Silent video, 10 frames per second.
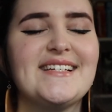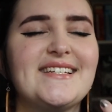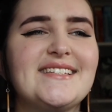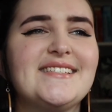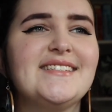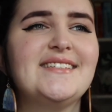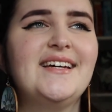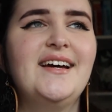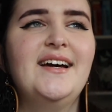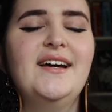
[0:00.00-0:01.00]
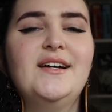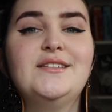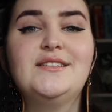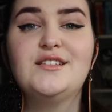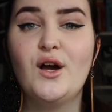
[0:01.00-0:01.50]
It's just
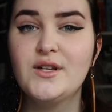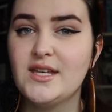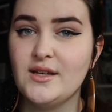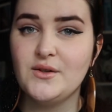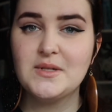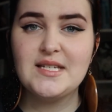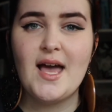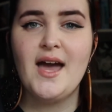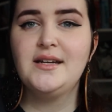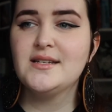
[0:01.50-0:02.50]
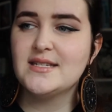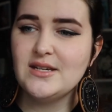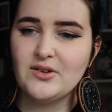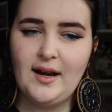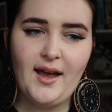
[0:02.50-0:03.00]
so cute and
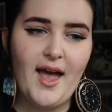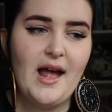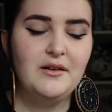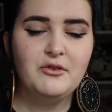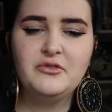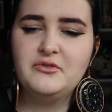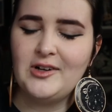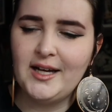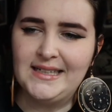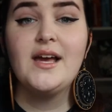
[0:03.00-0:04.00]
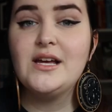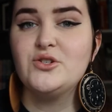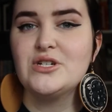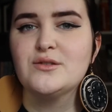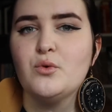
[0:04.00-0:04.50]
endearing and fun
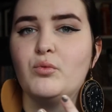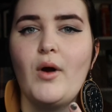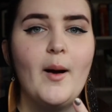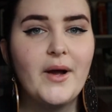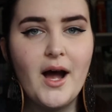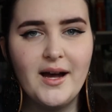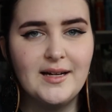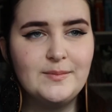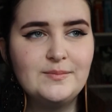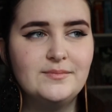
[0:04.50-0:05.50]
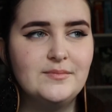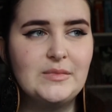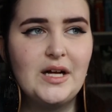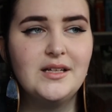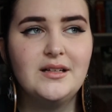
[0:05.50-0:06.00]
and just
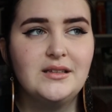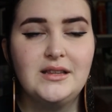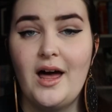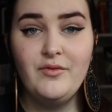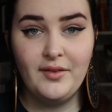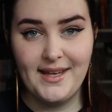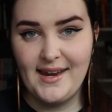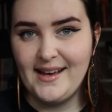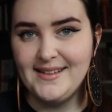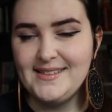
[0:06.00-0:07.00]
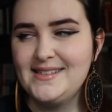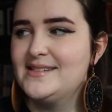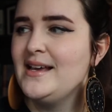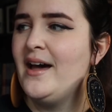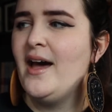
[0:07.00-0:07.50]
rom-com
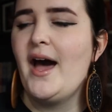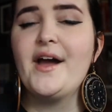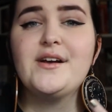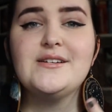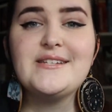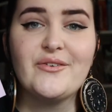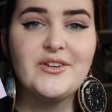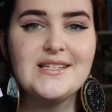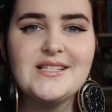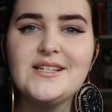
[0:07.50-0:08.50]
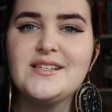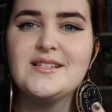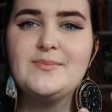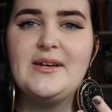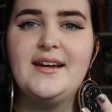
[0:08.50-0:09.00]
loveliness. I could definitely see
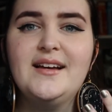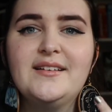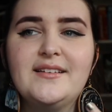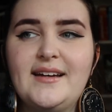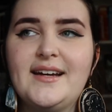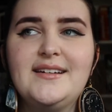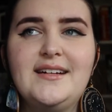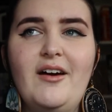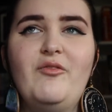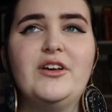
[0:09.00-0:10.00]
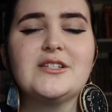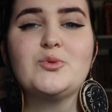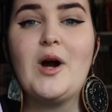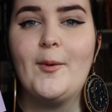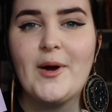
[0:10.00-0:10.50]
this being like a
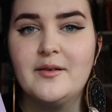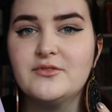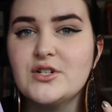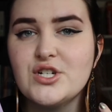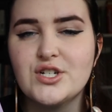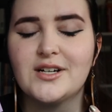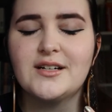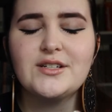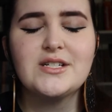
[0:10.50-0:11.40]
Netflix rom-com for sure.